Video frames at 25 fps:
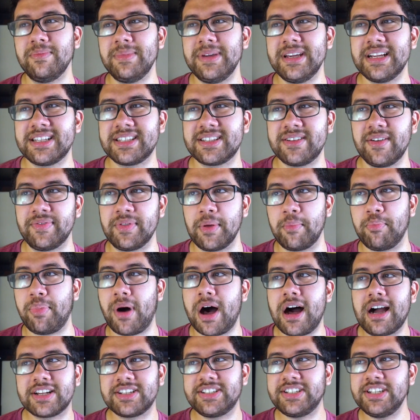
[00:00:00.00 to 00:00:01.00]
mix of the
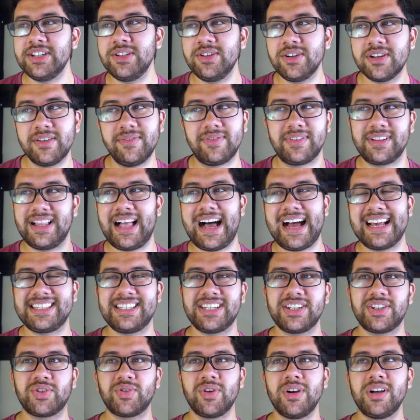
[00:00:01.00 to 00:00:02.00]
boxy look of
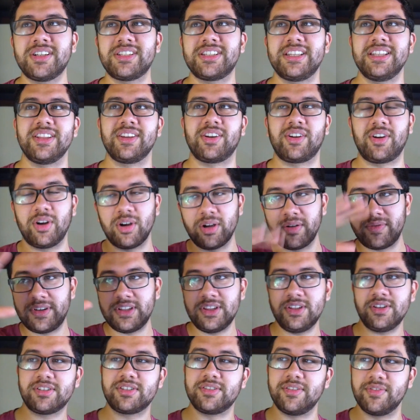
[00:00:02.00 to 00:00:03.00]
classic trucks and the
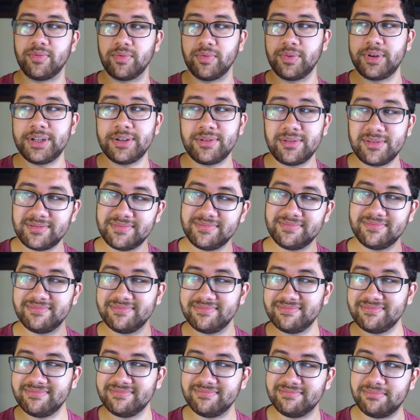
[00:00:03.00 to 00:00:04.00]
curvy looks of real
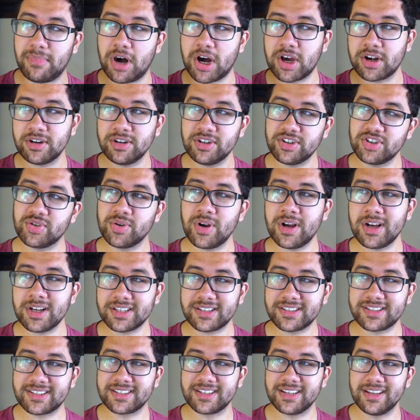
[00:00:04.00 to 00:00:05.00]
modern
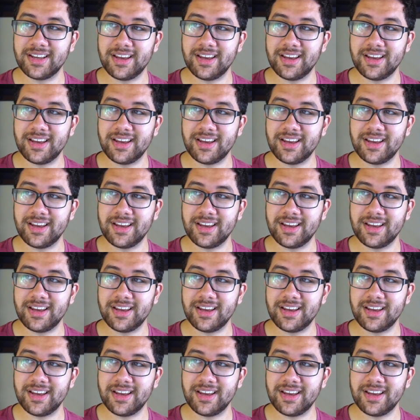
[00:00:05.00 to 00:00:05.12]
trucks.